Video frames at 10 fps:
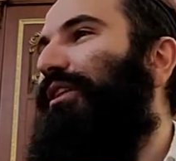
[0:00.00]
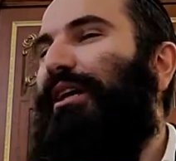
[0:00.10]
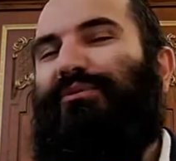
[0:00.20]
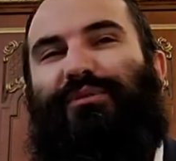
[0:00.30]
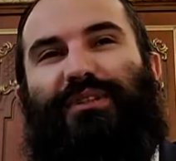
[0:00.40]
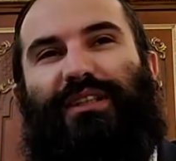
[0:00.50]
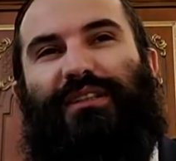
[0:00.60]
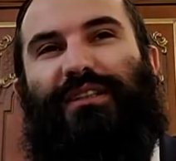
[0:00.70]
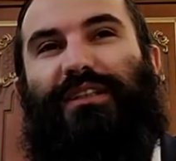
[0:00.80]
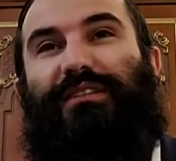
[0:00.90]
that happened to me the
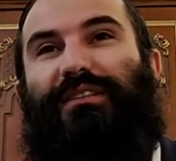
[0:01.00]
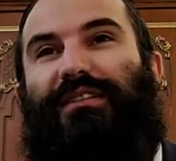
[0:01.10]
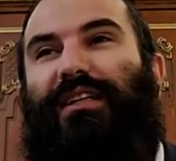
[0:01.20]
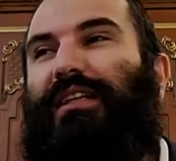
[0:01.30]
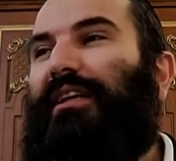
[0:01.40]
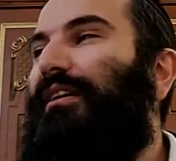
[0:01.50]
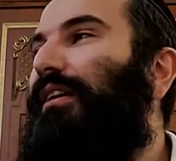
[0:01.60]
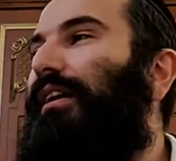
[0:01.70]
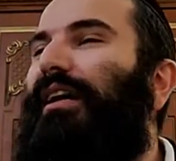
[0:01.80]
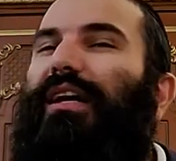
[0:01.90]
other day.
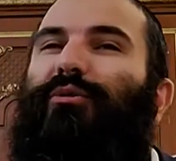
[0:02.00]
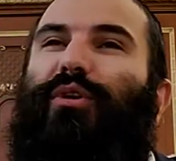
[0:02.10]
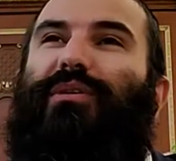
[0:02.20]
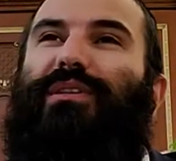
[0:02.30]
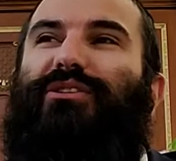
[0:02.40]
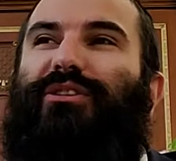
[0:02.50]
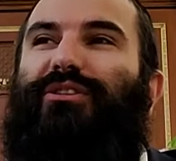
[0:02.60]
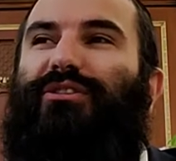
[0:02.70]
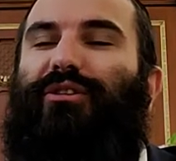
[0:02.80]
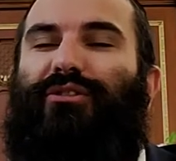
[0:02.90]
I work with a certain
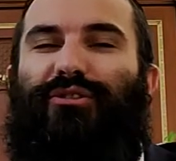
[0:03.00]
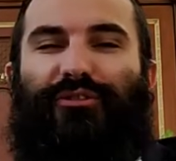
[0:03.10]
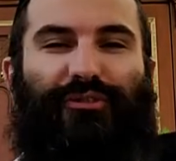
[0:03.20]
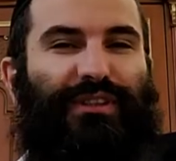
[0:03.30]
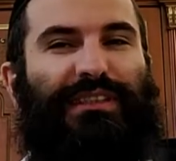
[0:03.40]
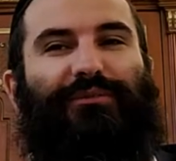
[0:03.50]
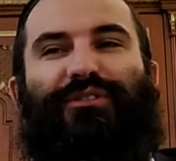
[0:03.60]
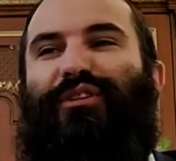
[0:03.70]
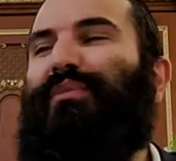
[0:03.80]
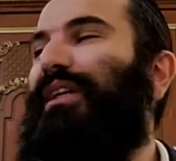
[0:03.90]
sofer, his name
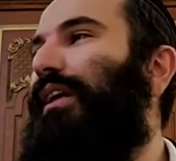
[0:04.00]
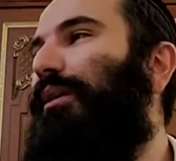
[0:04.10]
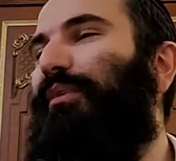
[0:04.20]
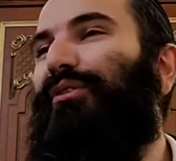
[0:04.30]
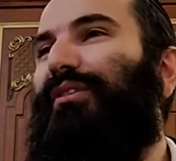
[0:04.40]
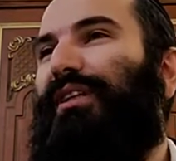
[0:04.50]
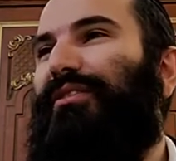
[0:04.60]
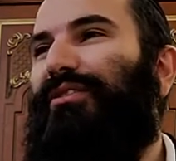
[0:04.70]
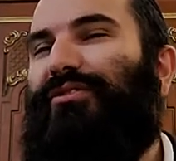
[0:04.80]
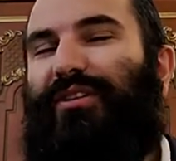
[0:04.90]
is Rabbi Ben Chamo in
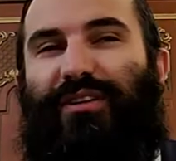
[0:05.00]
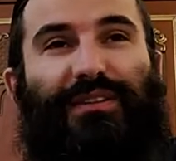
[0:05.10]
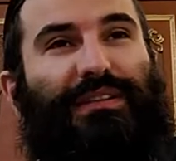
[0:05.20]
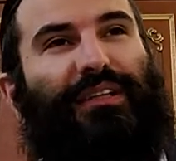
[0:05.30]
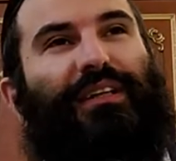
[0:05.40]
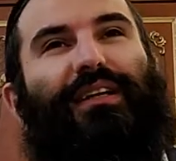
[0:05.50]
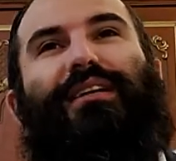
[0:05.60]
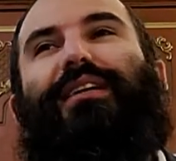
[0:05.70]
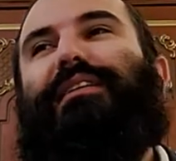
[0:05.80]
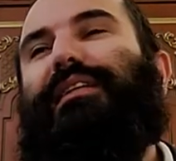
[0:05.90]
Eretz Israel.
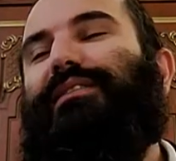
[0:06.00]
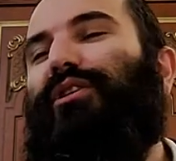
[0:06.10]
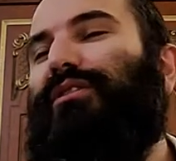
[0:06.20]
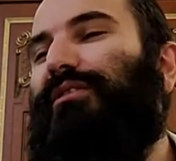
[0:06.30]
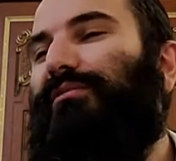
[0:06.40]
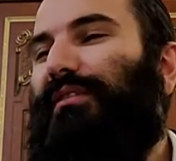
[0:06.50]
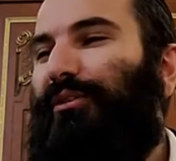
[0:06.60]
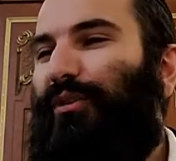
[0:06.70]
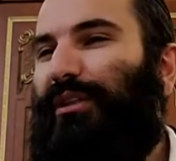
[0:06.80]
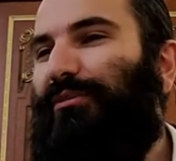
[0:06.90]
I told him, I
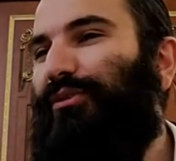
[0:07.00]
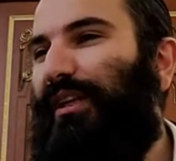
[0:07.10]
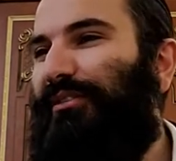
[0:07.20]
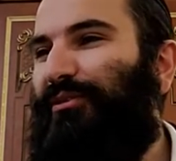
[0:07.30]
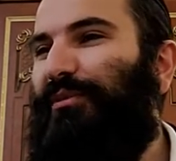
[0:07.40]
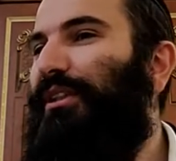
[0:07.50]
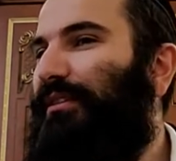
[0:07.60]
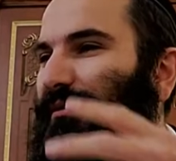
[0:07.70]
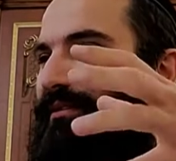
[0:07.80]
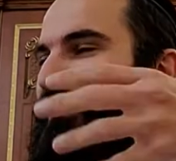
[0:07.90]
want him to write for
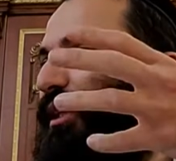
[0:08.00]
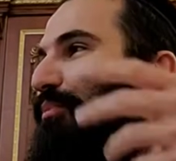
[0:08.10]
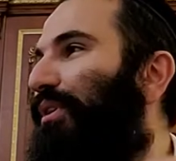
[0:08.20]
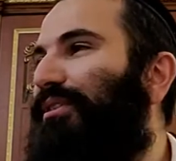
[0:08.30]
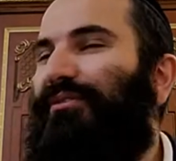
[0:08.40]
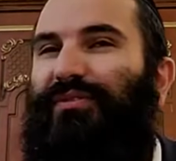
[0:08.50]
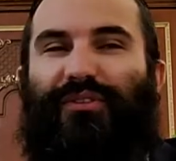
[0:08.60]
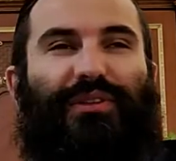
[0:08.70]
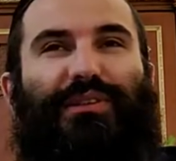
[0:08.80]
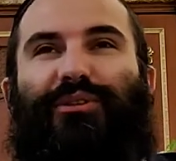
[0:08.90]
me 10 pairs of
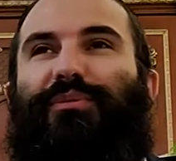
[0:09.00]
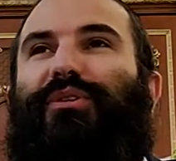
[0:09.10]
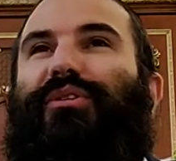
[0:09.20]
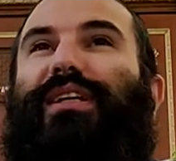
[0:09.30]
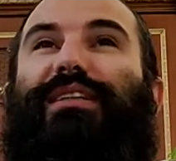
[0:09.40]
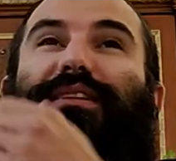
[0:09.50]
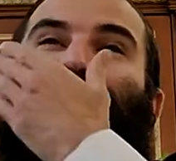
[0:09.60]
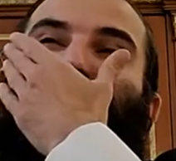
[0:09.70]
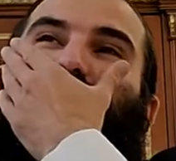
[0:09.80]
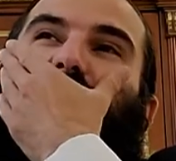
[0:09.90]
tefillin. He told me, okay. He
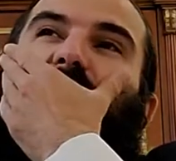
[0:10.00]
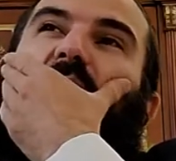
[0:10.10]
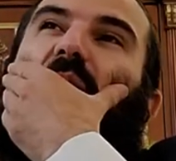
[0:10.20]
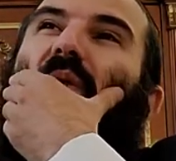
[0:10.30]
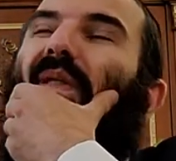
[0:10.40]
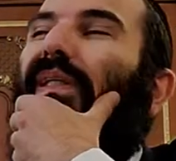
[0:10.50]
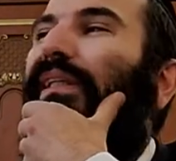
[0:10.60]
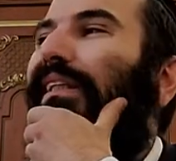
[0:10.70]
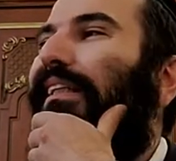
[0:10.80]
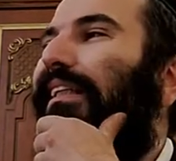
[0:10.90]
tells me that... 10
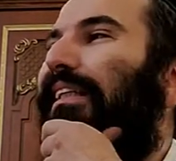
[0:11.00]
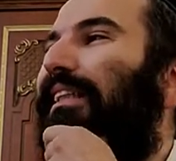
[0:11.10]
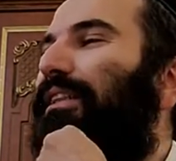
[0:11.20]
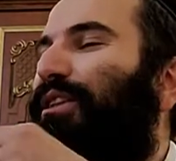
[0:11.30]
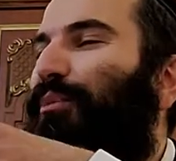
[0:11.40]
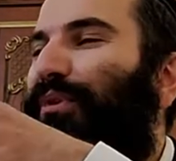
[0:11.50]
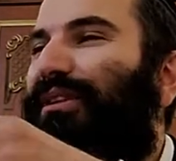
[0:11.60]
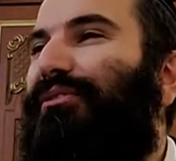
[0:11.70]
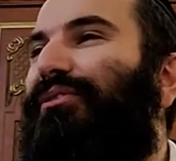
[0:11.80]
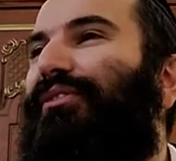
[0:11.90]

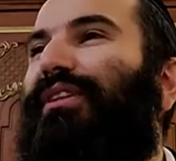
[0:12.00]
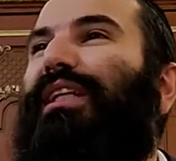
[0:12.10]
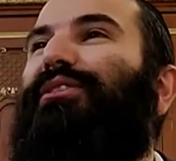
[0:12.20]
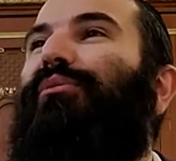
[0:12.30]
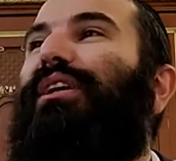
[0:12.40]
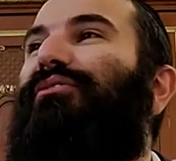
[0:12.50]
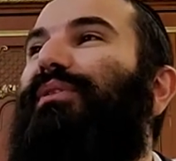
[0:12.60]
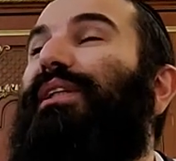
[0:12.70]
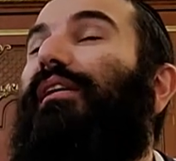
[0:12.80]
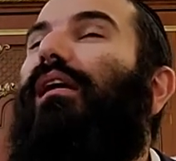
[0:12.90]
pairs of tefillin, I told him, write for
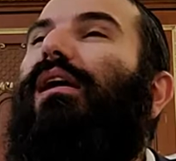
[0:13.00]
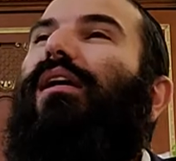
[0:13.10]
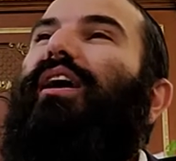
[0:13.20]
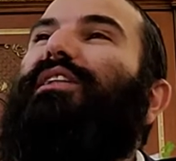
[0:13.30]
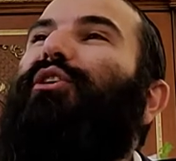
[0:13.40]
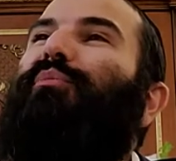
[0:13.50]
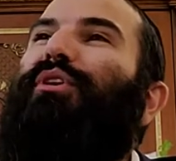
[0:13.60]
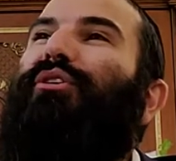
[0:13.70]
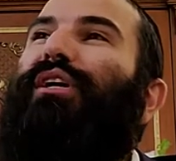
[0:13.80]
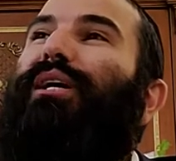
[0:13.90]
me. He told
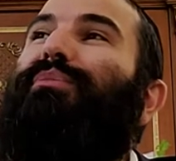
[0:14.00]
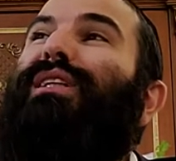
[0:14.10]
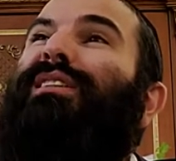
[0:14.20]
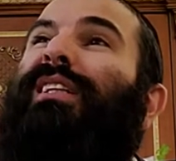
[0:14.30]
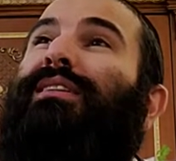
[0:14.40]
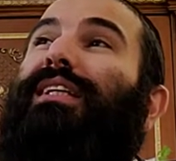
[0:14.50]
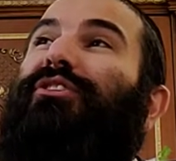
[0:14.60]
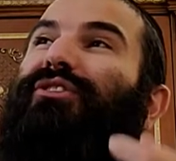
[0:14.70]
me, okay, but he said that he